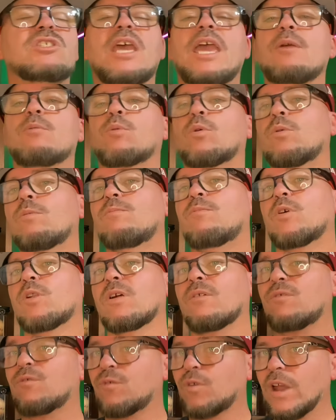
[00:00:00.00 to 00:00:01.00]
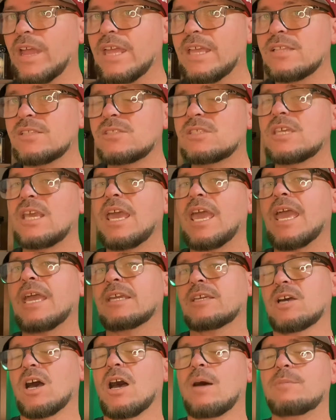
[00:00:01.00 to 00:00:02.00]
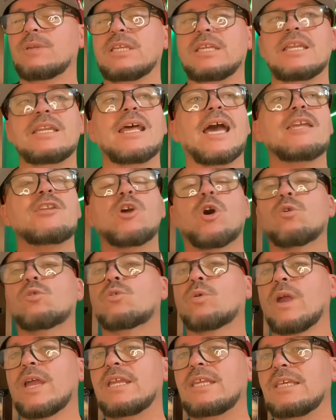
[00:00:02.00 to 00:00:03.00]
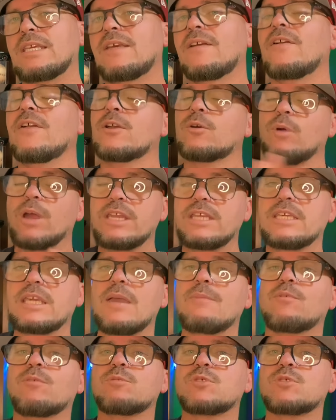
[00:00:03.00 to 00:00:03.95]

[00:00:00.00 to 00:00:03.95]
a room full of friends and comedy. And I know Grady came from